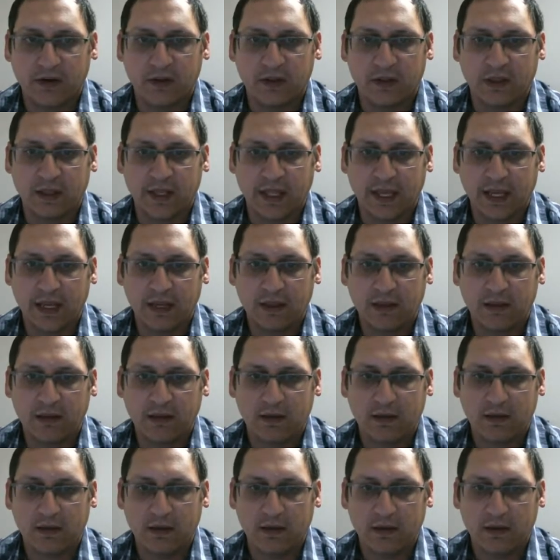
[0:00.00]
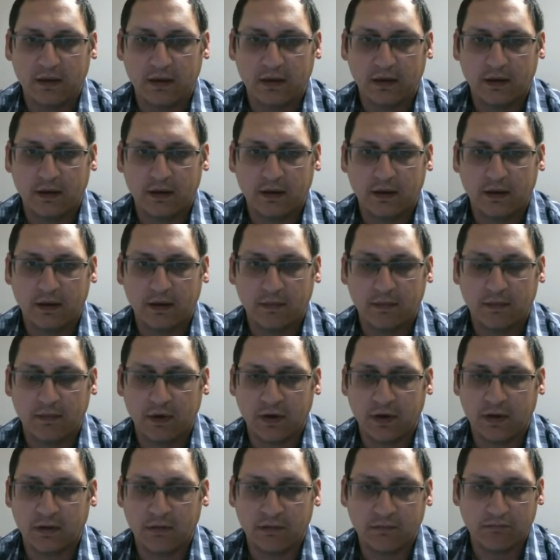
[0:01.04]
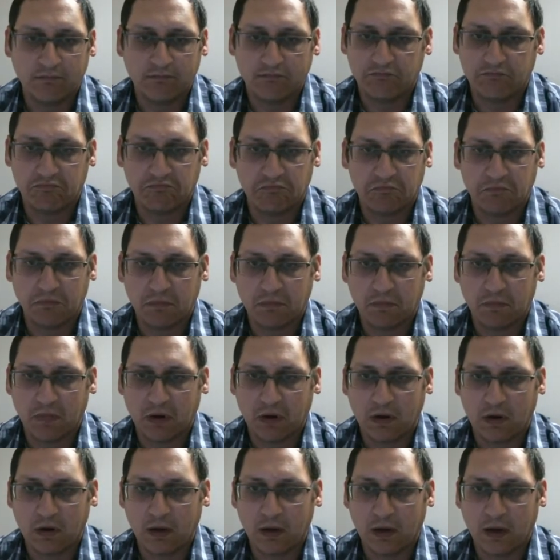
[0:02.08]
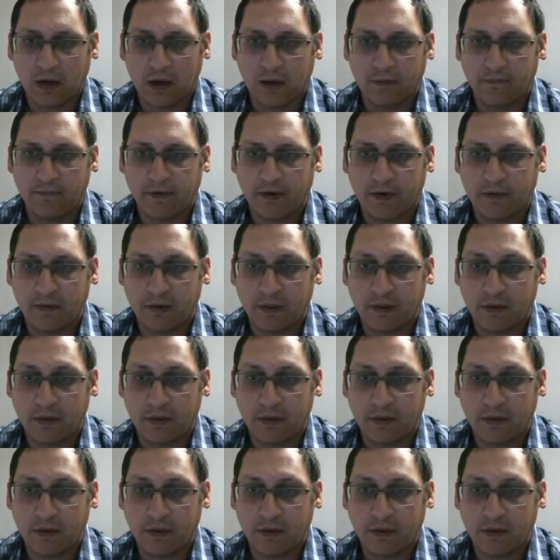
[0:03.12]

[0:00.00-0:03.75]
late, but I'm fine with it.